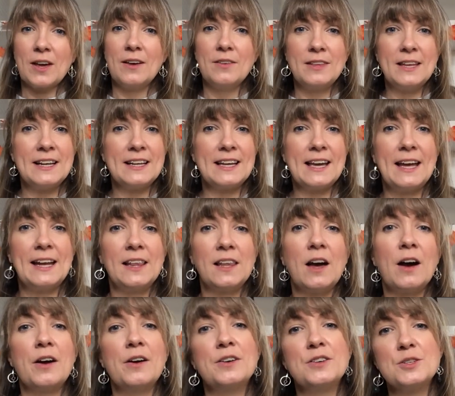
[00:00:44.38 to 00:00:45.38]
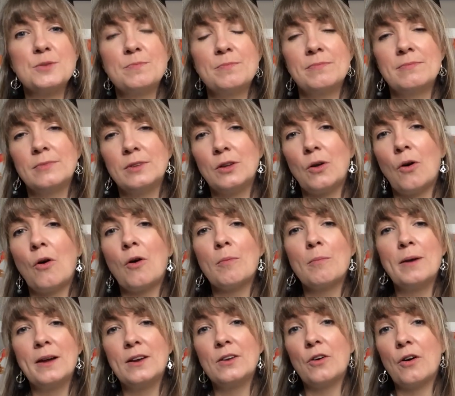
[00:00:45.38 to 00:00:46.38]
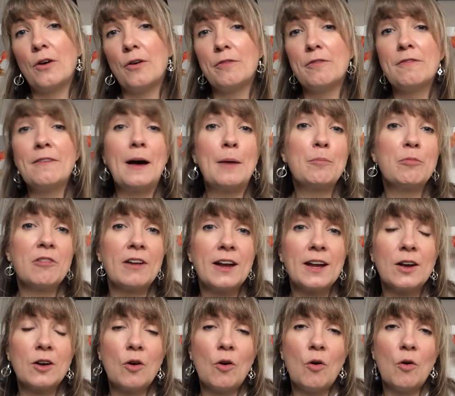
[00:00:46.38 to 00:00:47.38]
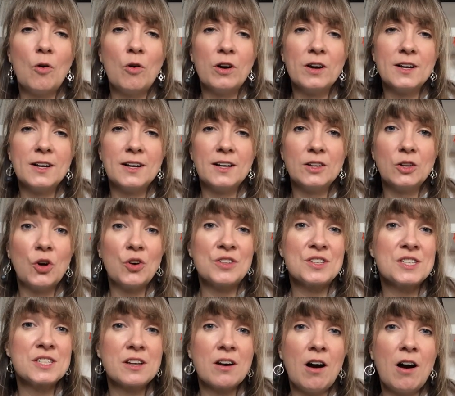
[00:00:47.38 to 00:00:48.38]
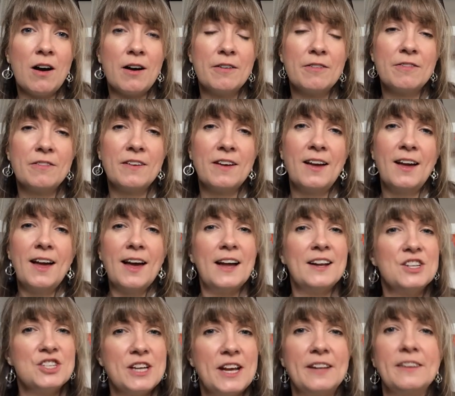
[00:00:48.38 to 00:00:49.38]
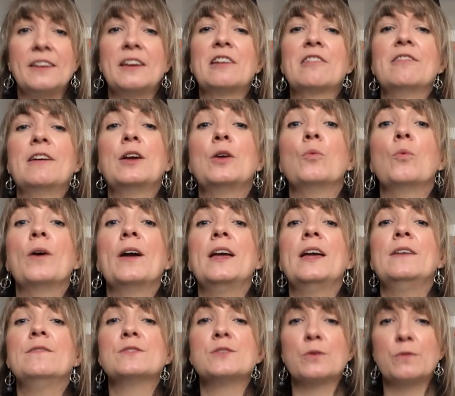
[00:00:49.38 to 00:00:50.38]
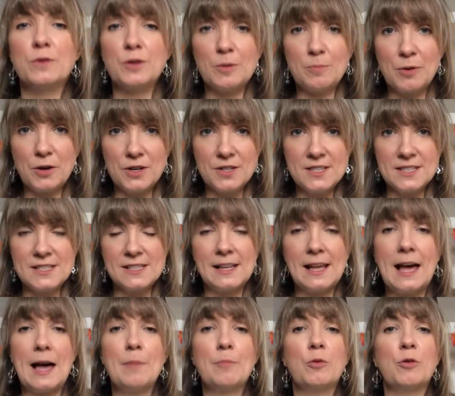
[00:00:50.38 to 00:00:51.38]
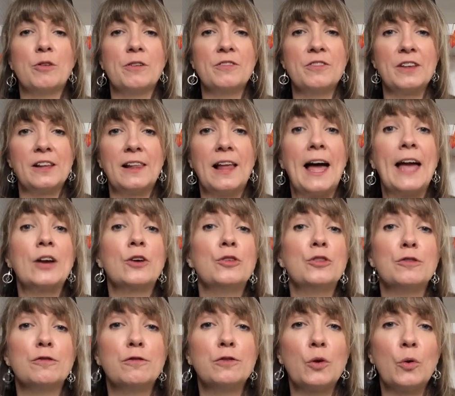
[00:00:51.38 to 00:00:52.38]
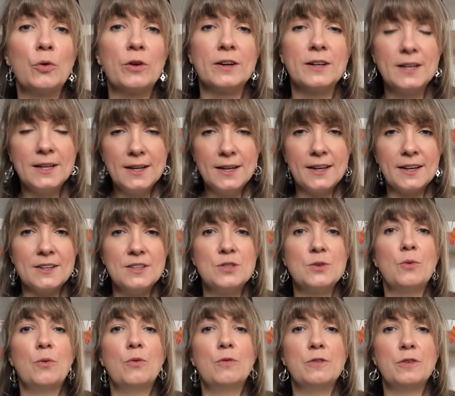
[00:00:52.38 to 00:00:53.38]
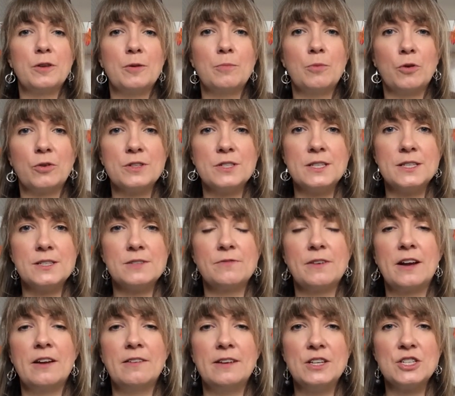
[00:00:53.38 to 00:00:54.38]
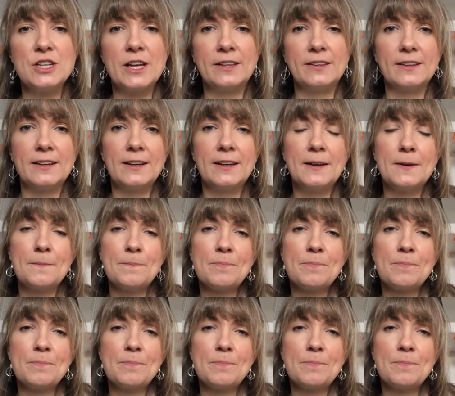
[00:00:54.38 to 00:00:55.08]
I then get a large, long bit of fabric or a long scarf and gently creating waves over the person's lap, or if they're lying on the floor, you can do it over their bodies very gently.